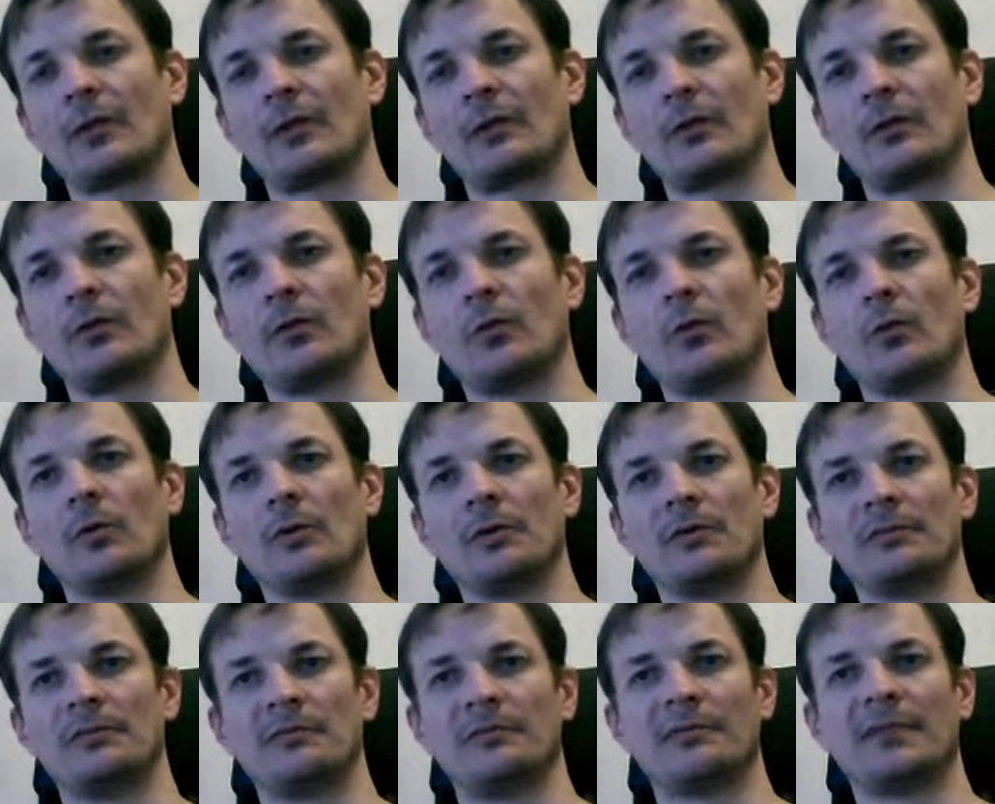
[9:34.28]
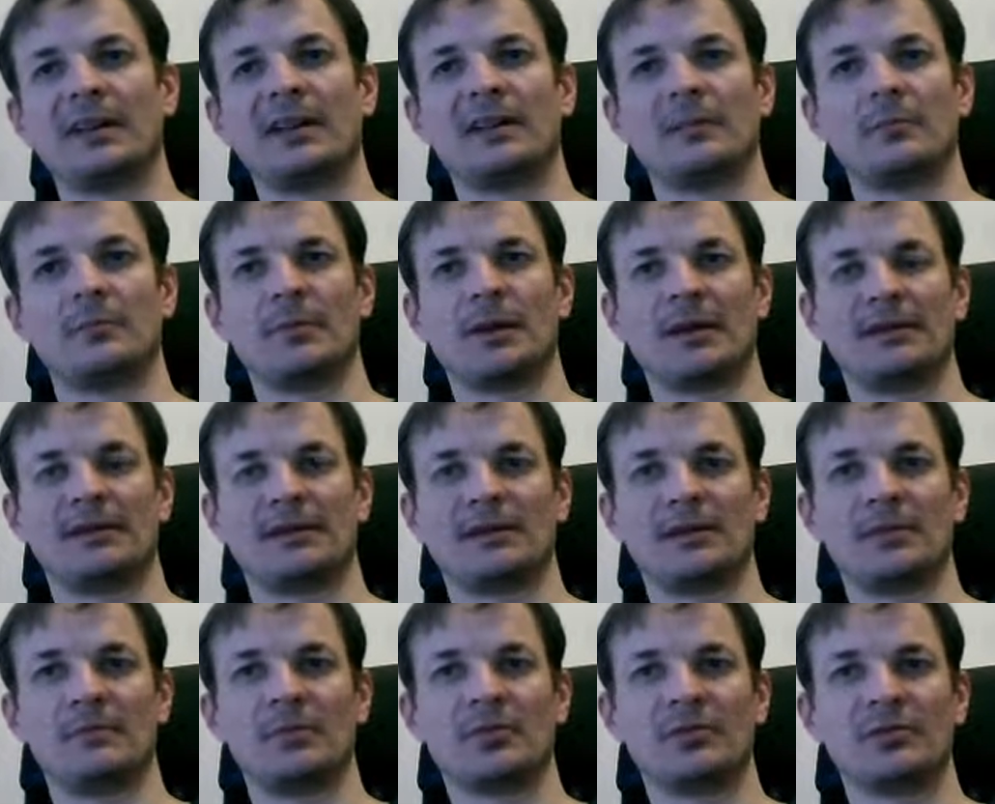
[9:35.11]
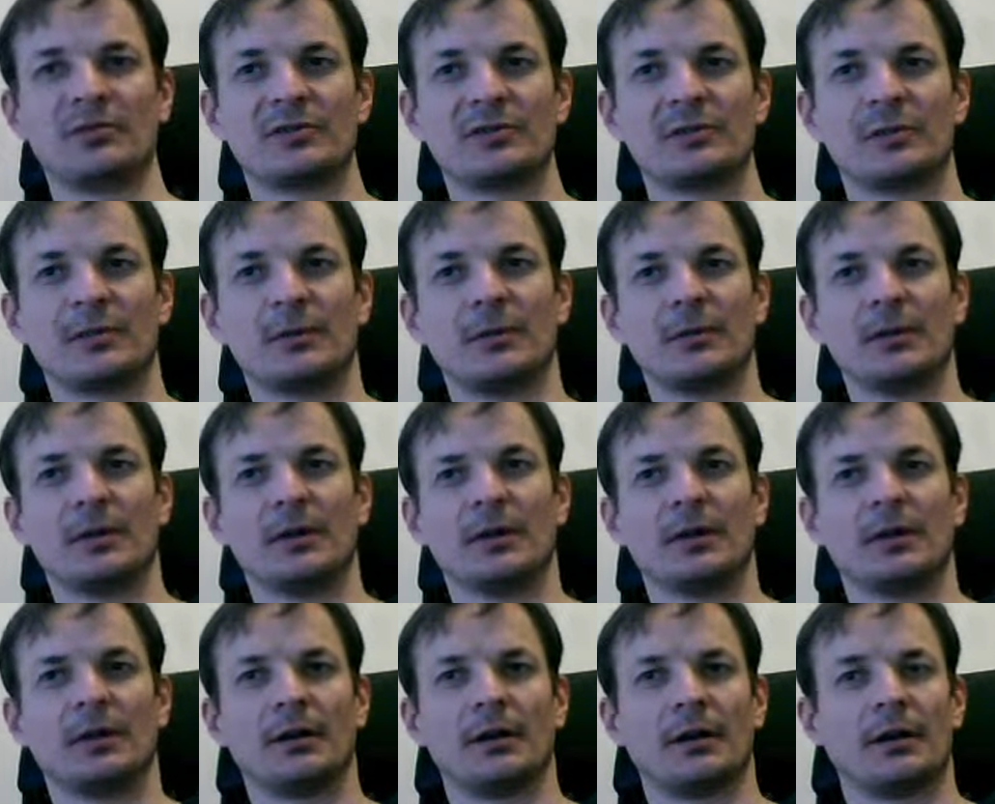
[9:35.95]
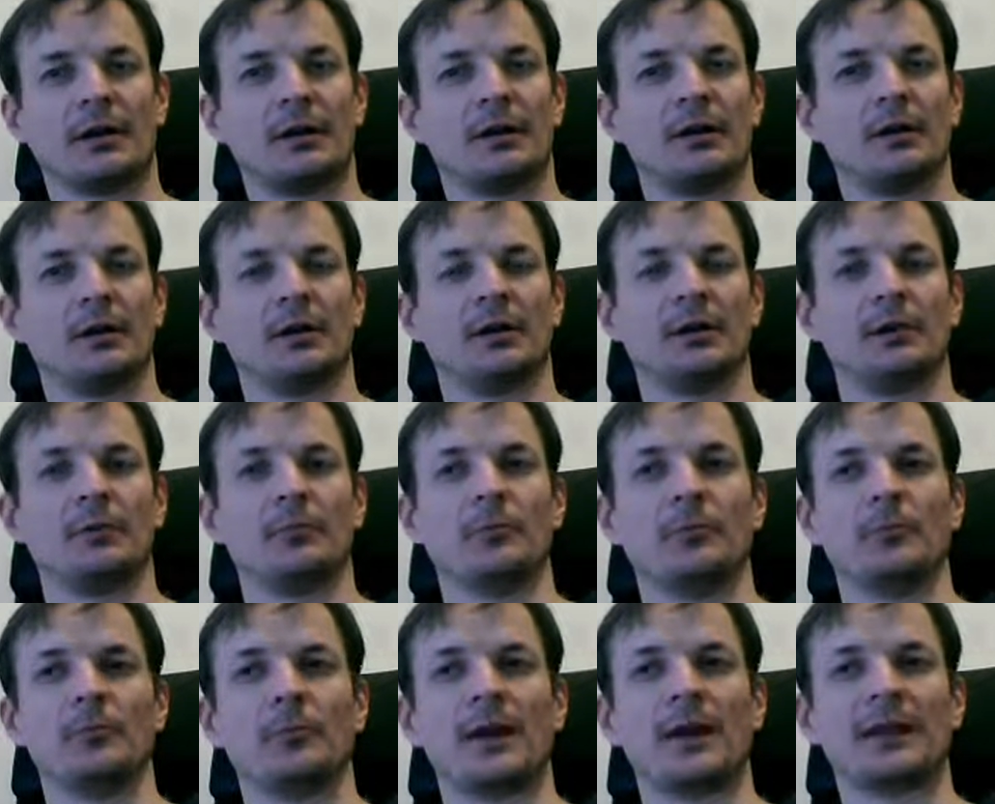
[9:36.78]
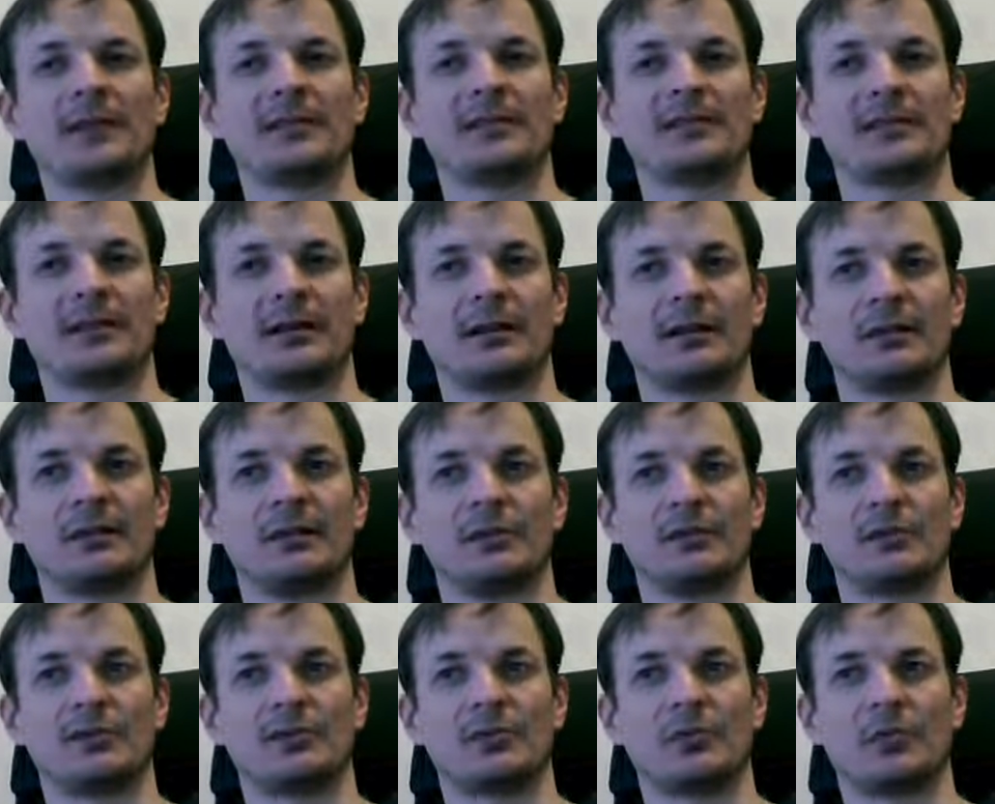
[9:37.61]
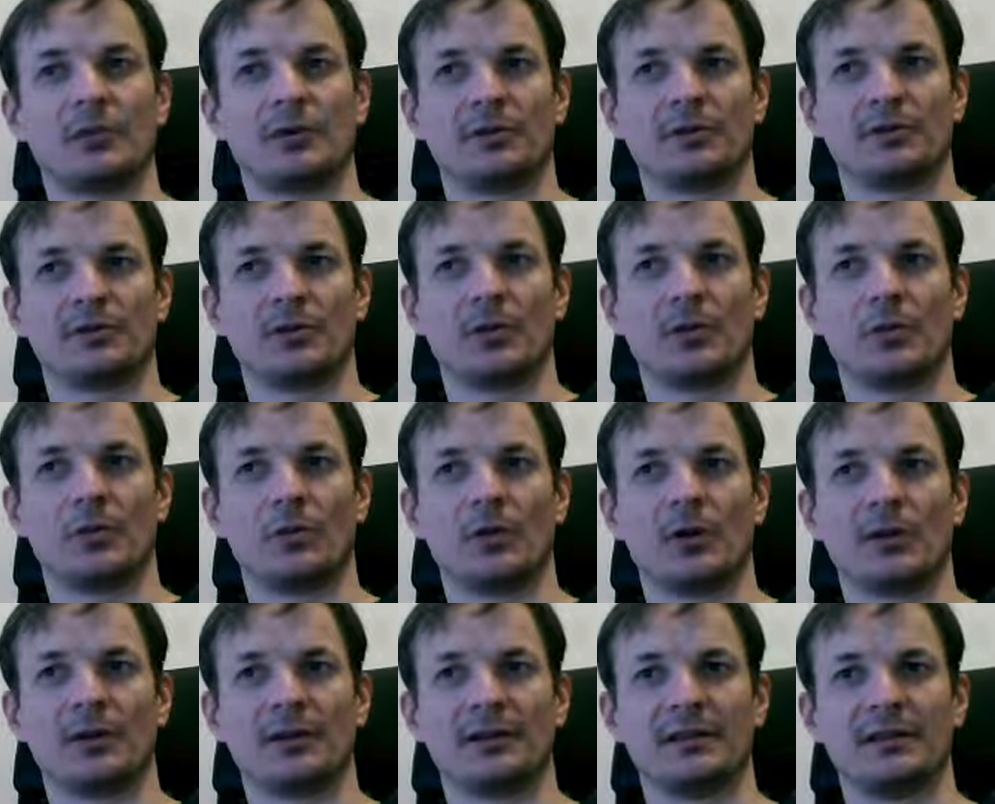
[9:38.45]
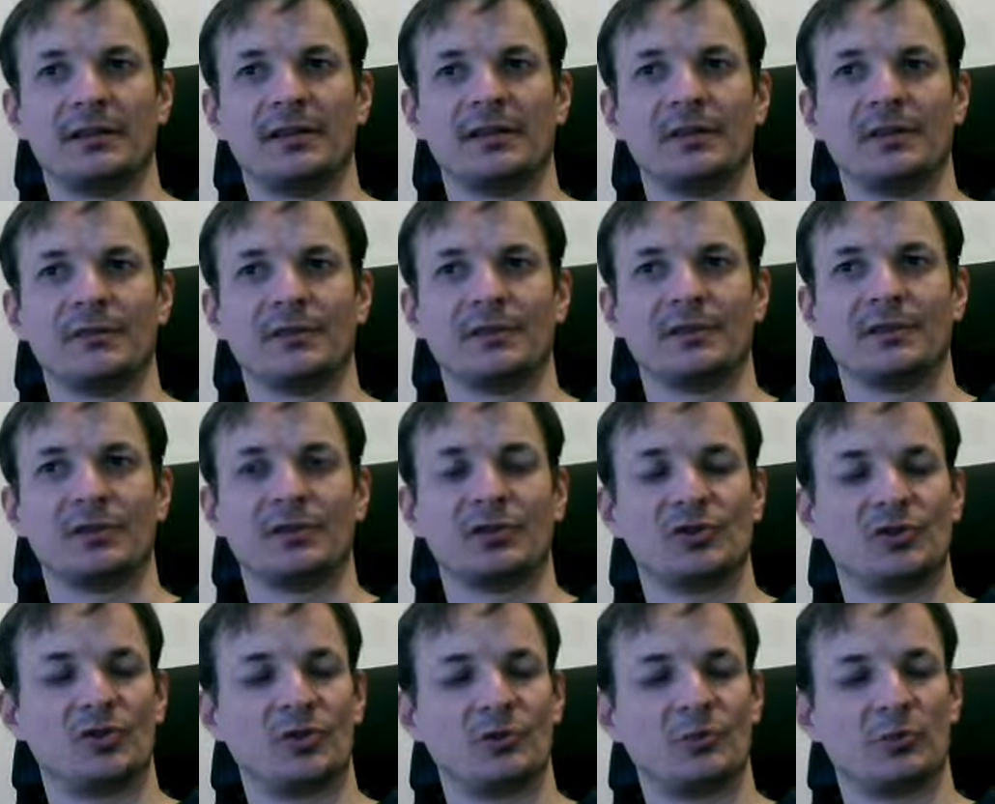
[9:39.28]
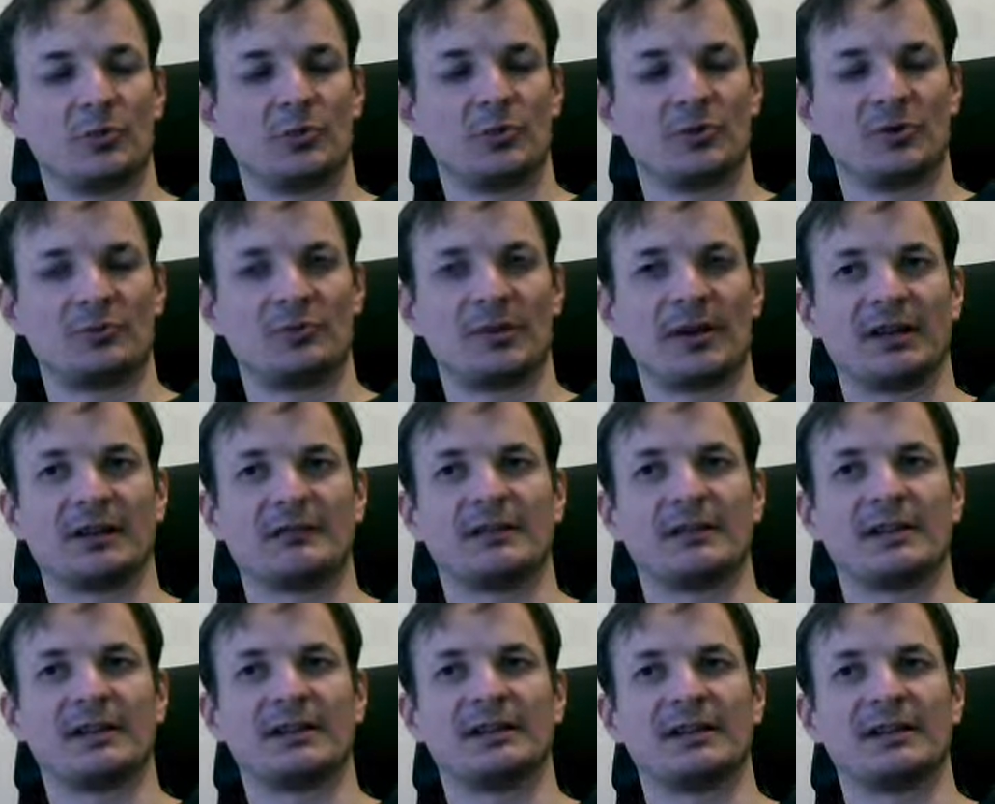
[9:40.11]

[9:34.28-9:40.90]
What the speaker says: all in vain basically, because Einstein destroyed the whole idea of the super perspective,